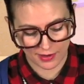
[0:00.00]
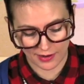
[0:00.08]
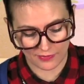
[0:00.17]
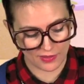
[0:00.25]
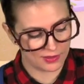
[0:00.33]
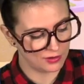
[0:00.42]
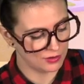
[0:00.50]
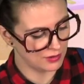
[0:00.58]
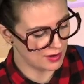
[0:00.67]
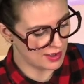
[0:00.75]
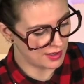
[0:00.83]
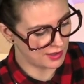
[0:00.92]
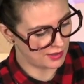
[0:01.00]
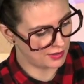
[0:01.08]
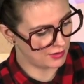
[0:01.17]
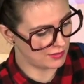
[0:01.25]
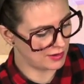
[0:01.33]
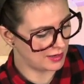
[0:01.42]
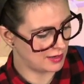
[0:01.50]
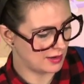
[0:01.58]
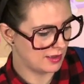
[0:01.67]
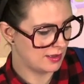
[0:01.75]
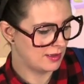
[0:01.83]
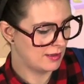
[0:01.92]
and then you're, uh, you're in
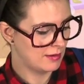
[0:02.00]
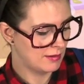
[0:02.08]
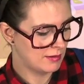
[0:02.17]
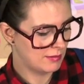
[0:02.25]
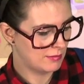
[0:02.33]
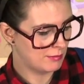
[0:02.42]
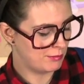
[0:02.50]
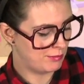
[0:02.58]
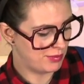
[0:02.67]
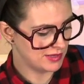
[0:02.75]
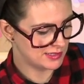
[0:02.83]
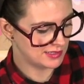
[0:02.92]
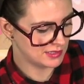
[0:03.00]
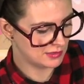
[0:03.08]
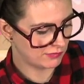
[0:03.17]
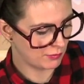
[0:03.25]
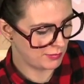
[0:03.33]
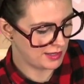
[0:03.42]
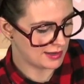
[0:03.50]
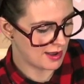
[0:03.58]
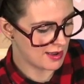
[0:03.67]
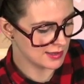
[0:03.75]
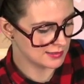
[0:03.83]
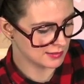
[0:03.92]
business for being
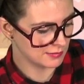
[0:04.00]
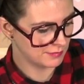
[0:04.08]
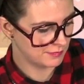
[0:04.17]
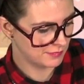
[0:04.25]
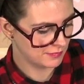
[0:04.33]
awesome.